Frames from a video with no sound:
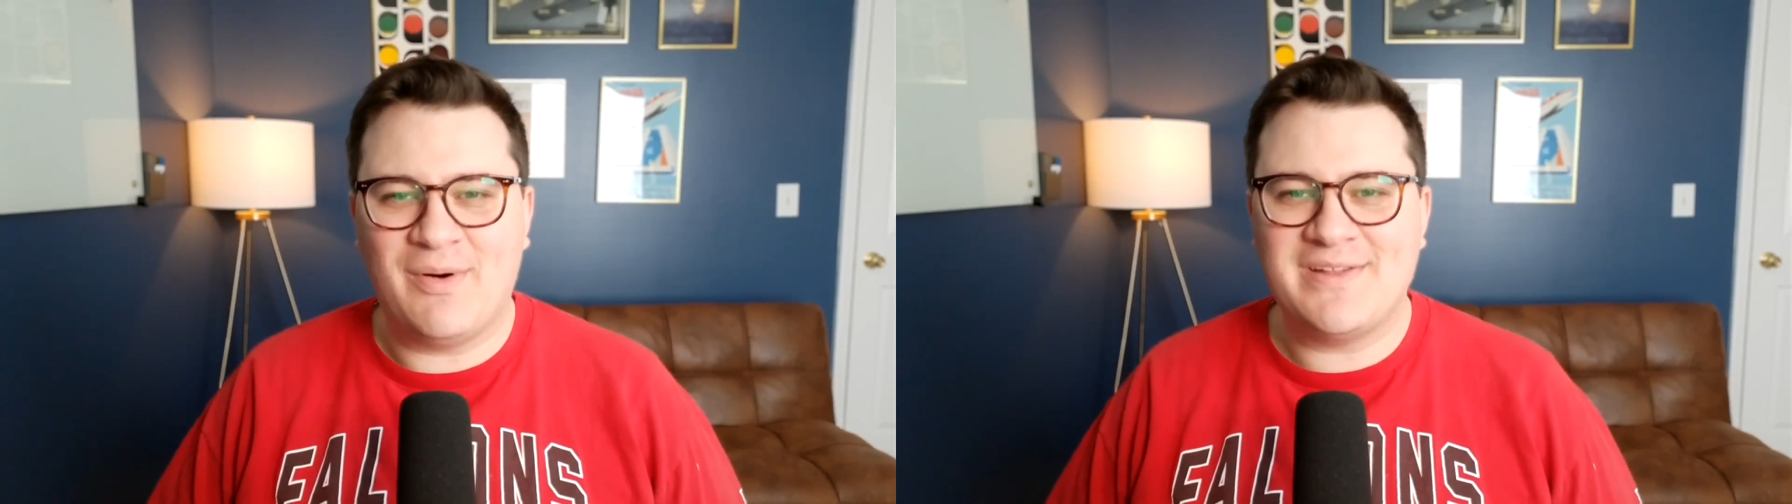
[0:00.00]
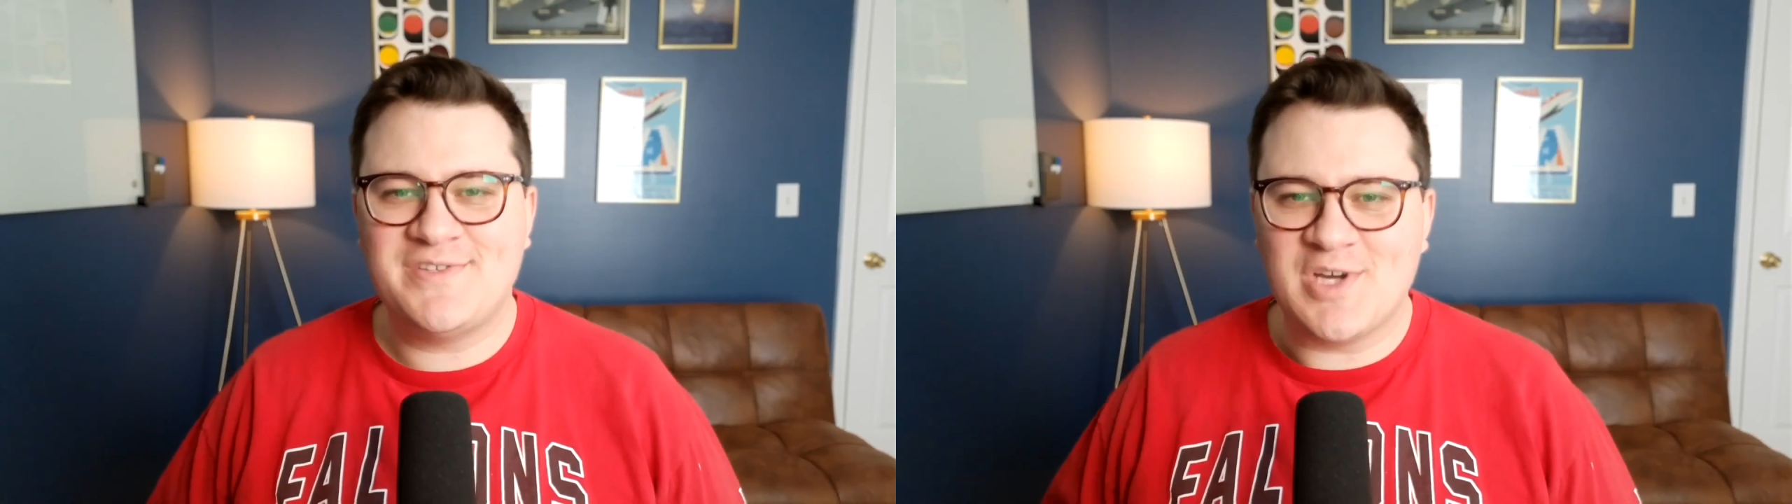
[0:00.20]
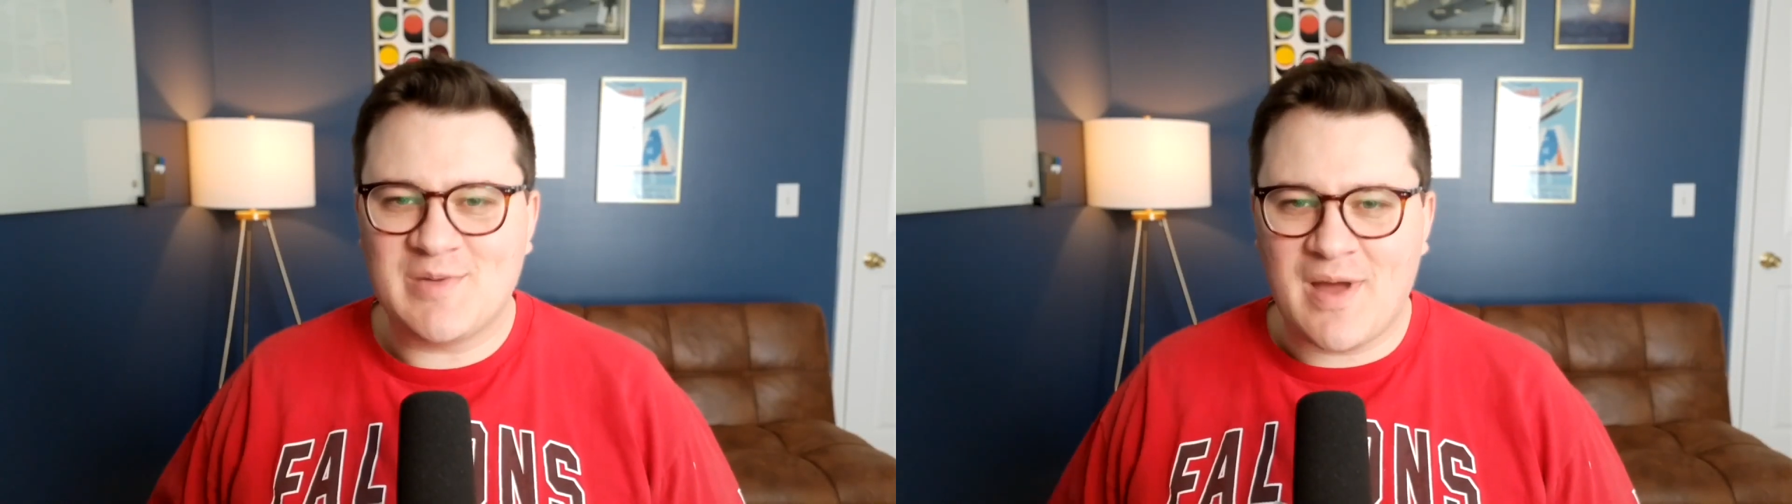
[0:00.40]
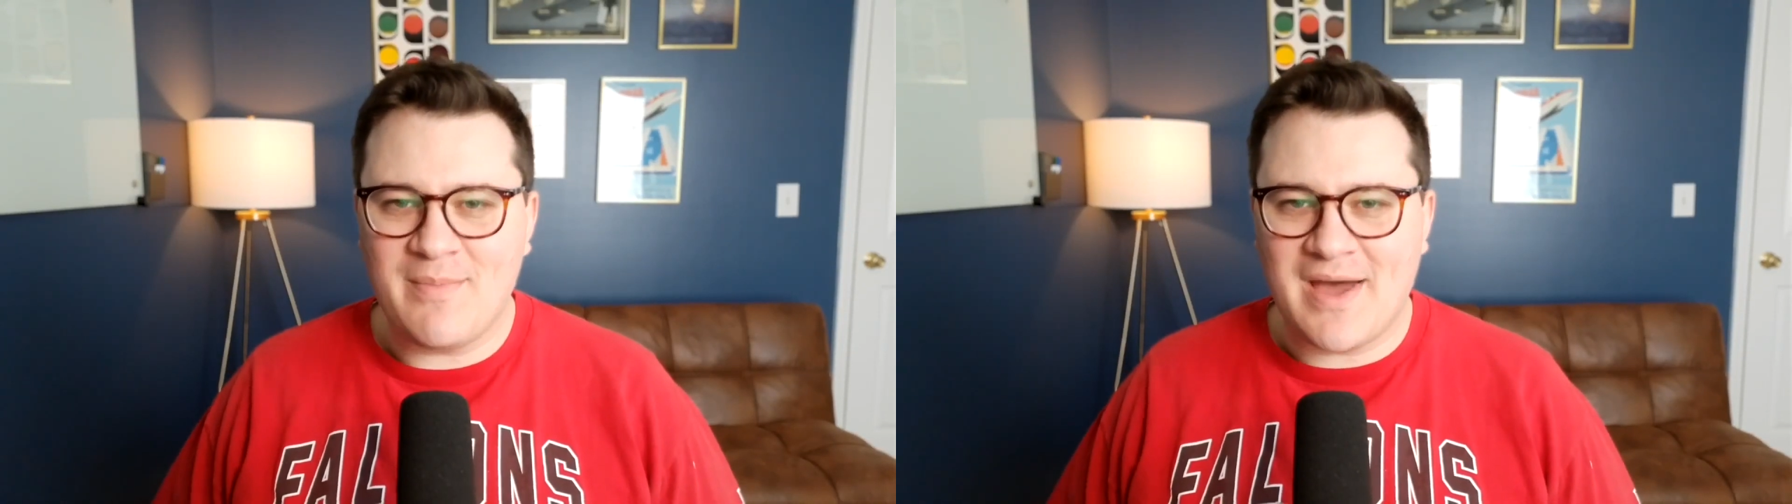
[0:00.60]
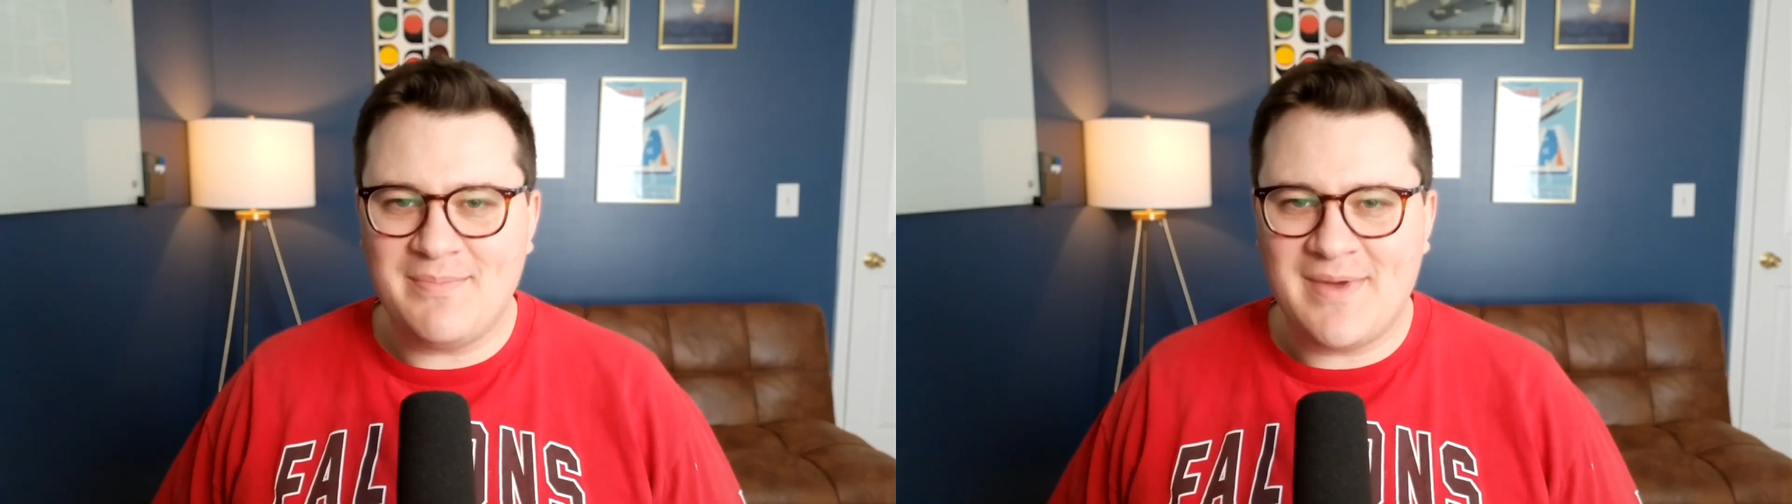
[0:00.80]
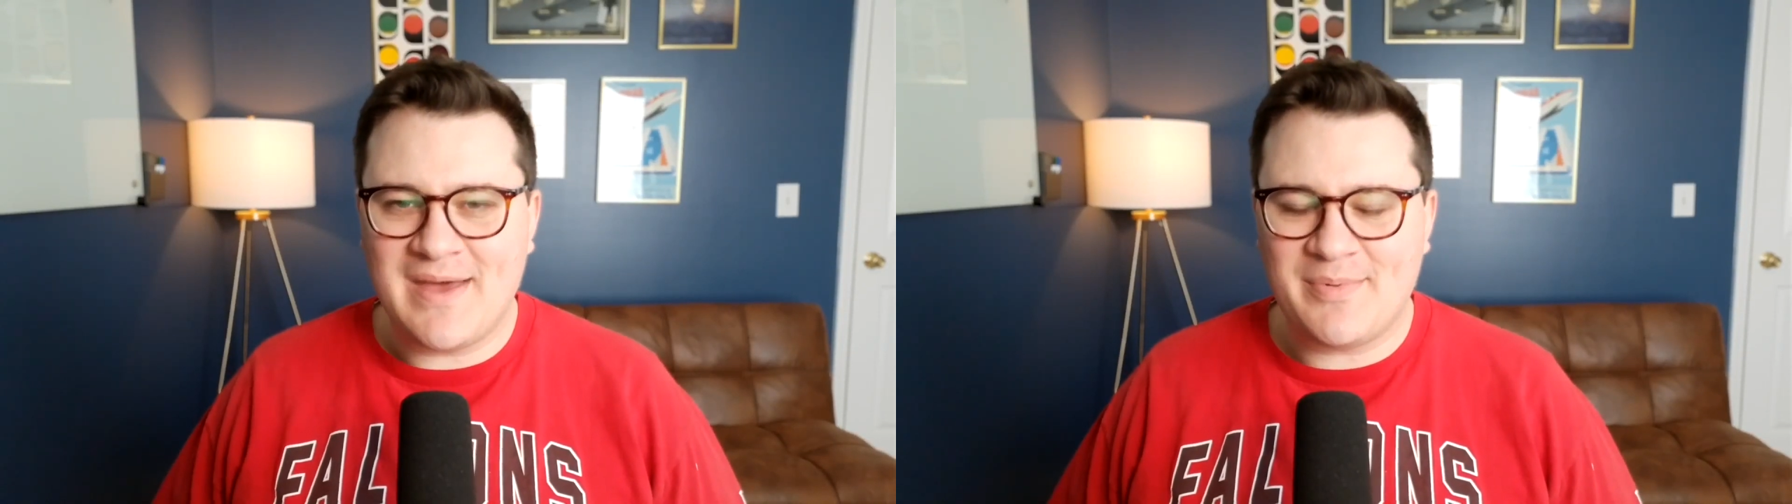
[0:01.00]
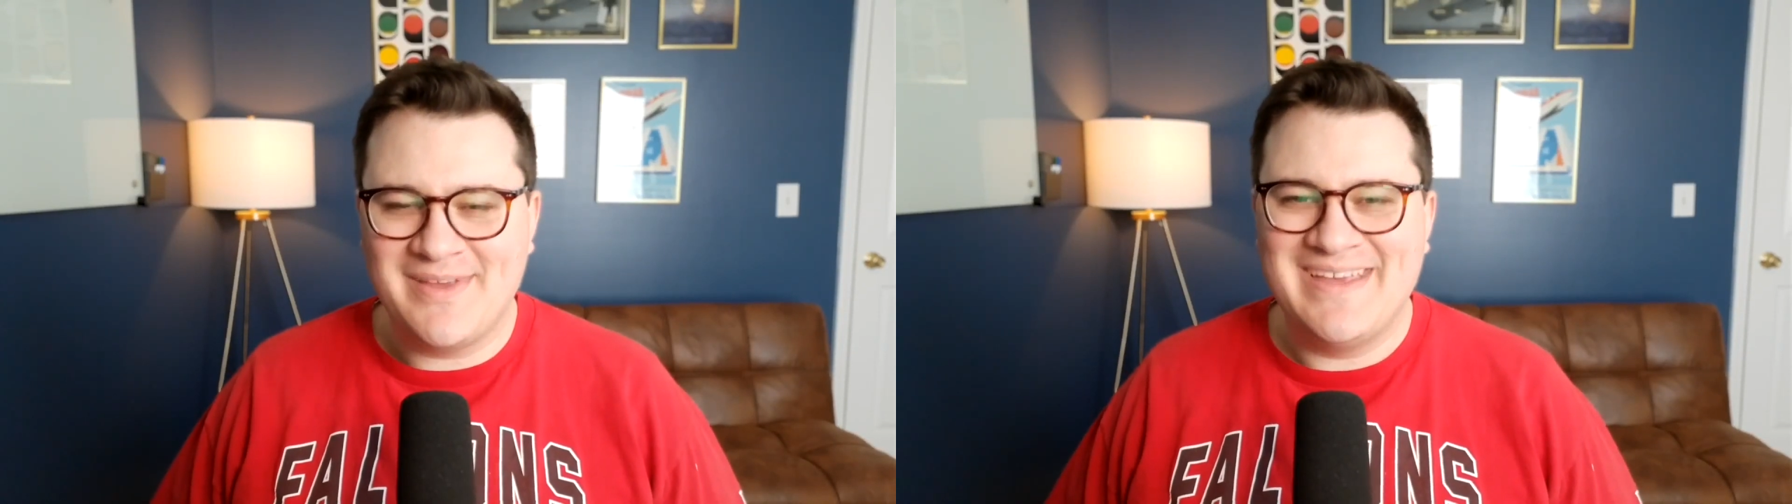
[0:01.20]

I took my mind map